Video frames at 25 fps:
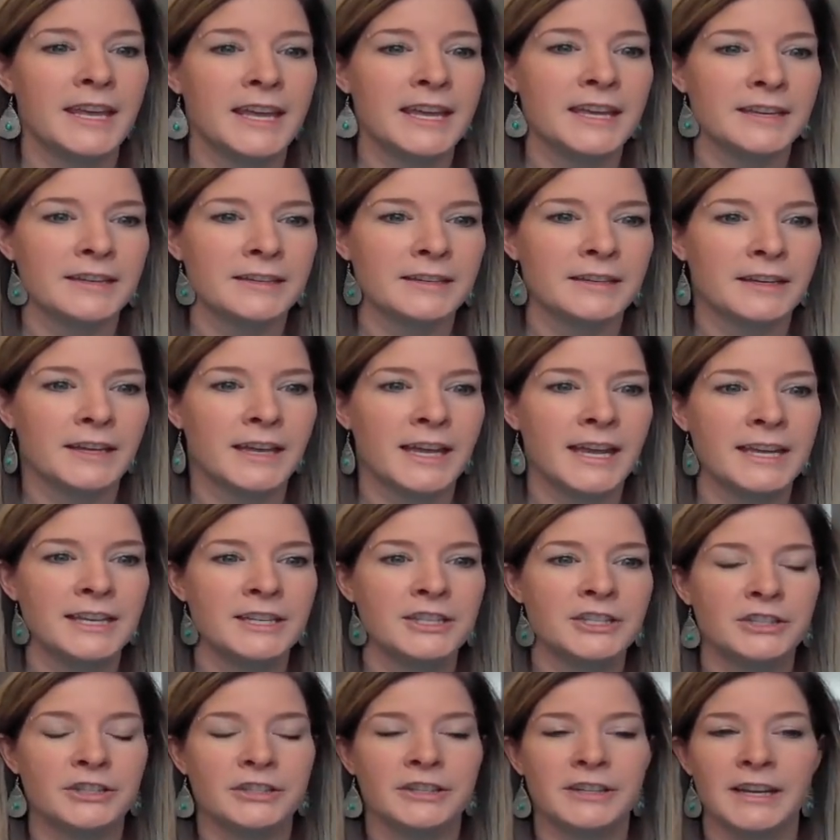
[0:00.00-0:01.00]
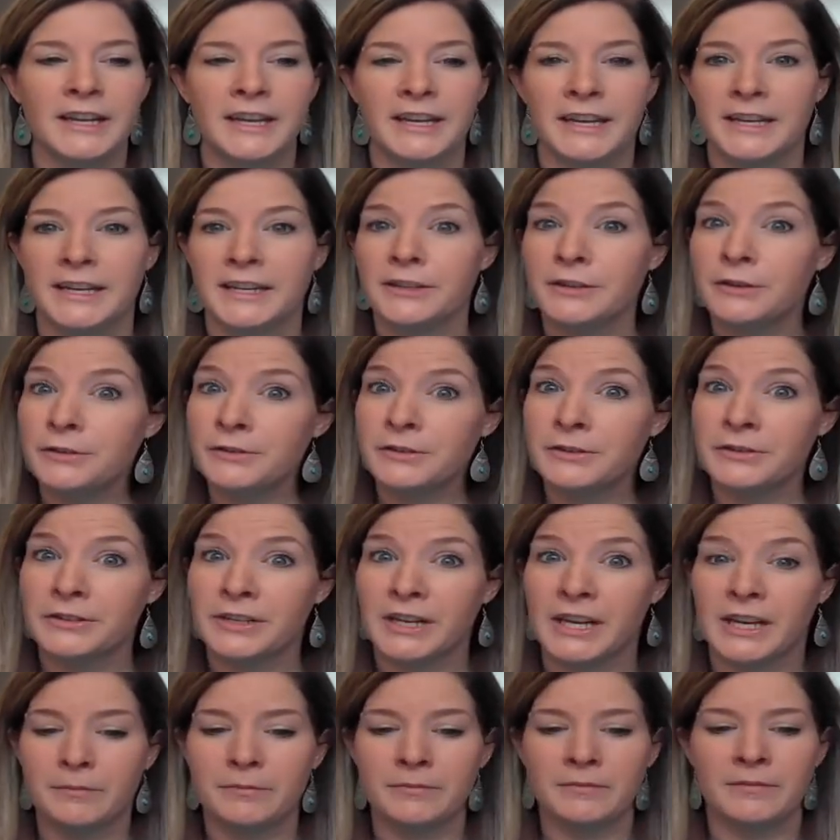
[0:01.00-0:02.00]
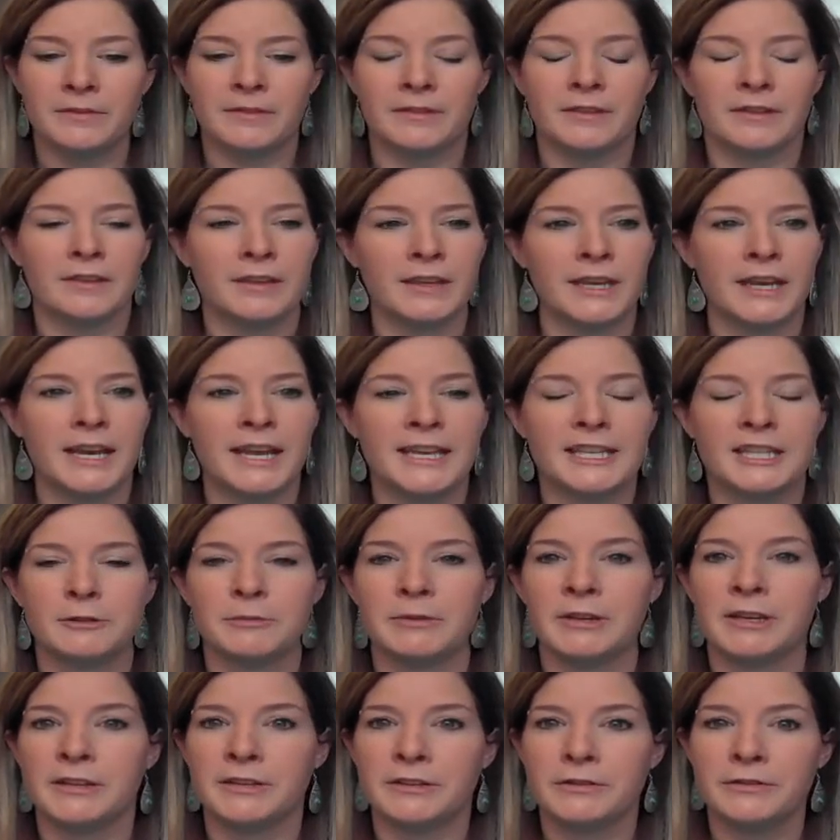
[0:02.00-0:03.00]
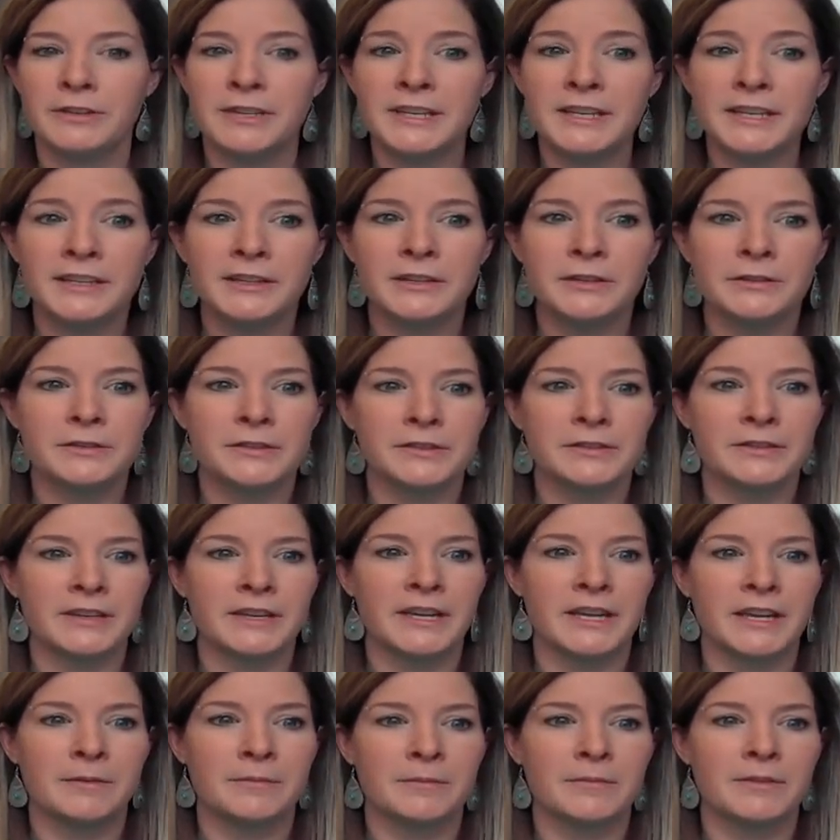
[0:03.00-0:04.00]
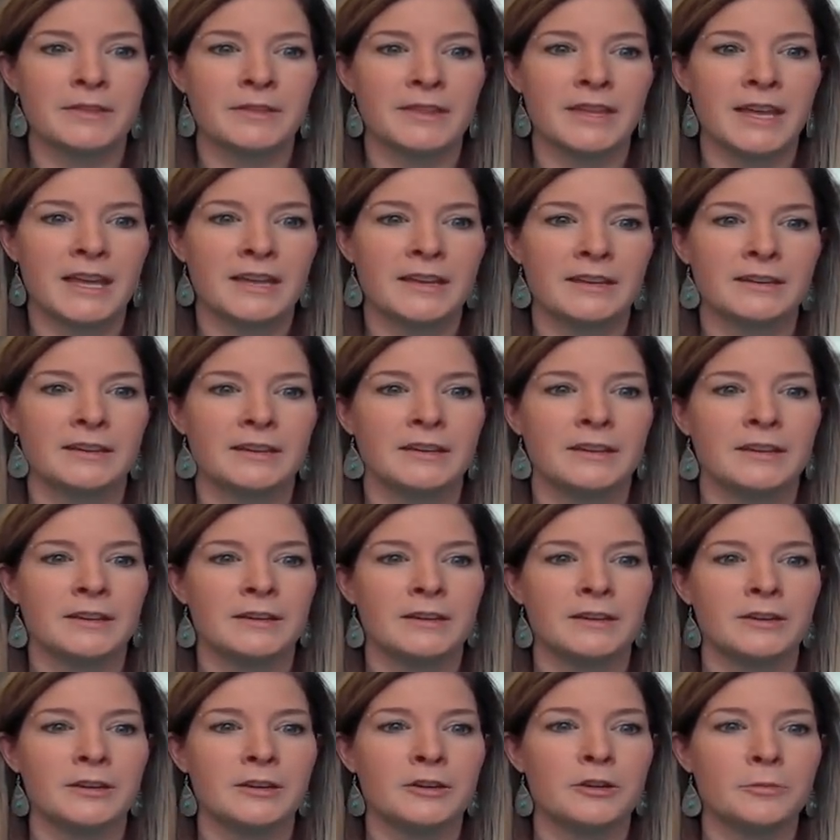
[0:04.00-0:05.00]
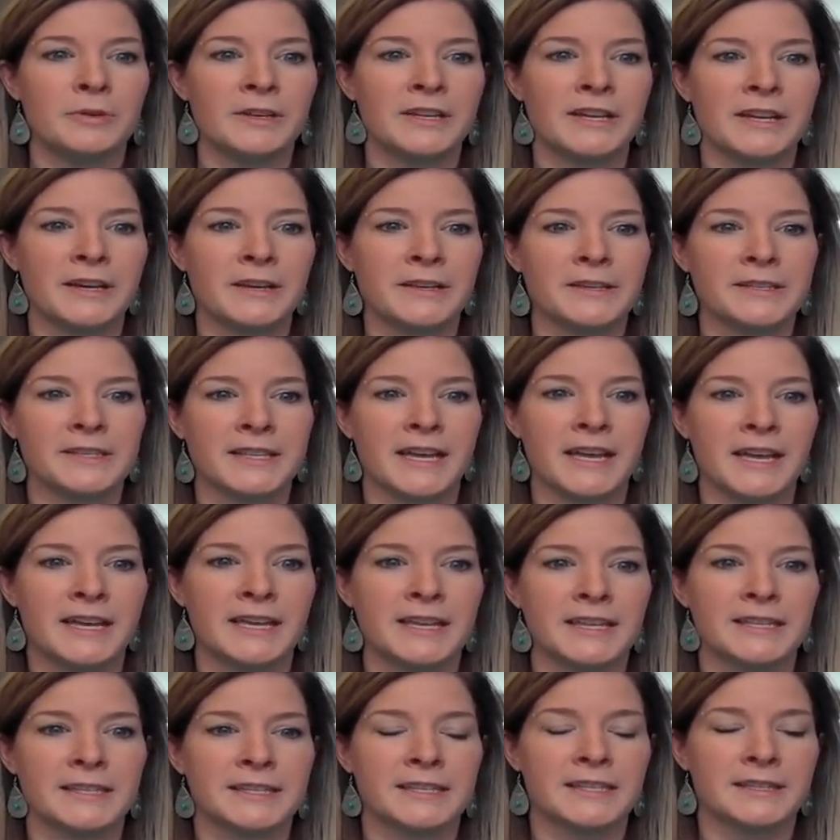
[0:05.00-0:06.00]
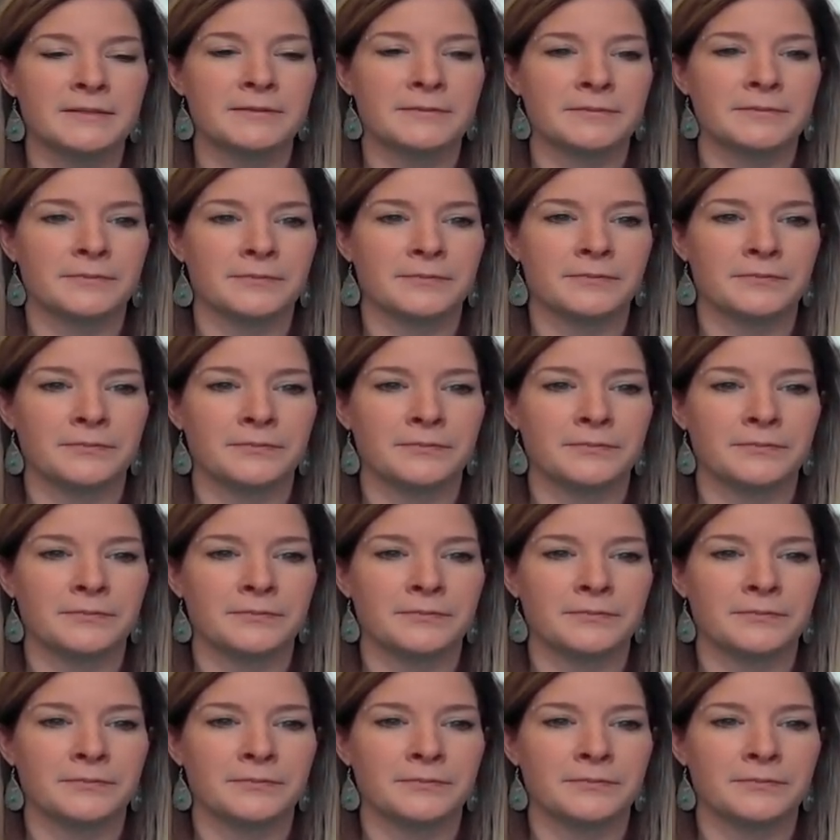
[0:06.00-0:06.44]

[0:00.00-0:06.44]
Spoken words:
Then enter a username. It has to be a unique username that nobody else has.